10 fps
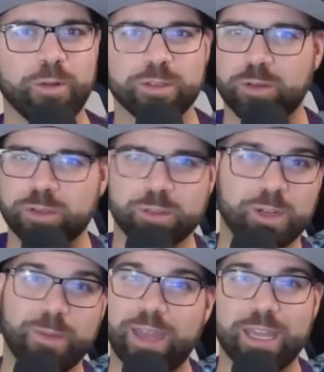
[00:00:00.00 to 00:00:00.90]
or a certain
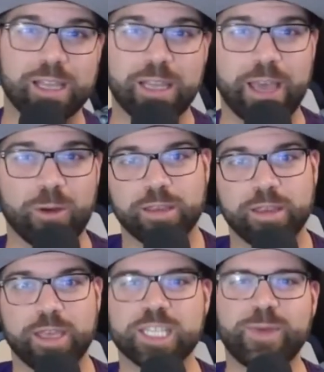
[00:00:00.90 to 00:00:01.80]
amount of clout,
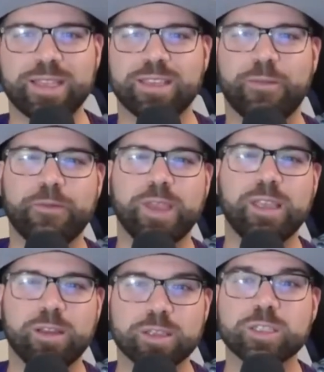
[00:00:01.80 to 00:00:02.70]
expecting to
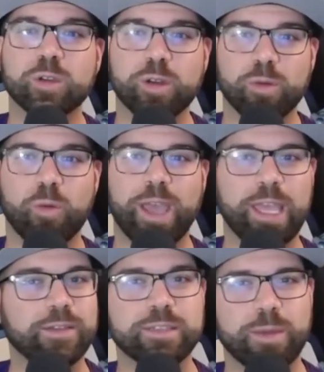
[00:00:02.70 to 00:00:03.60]
feel a certain way
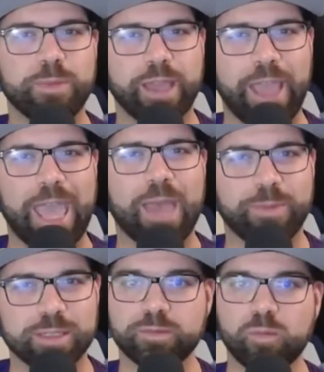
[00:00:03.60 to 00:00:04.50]
if something
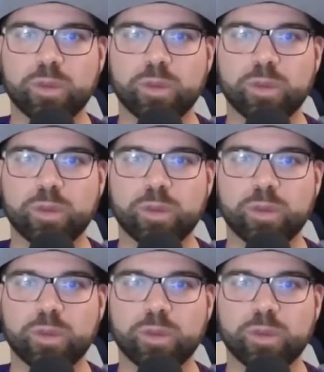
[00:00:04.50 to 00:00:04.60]
happens.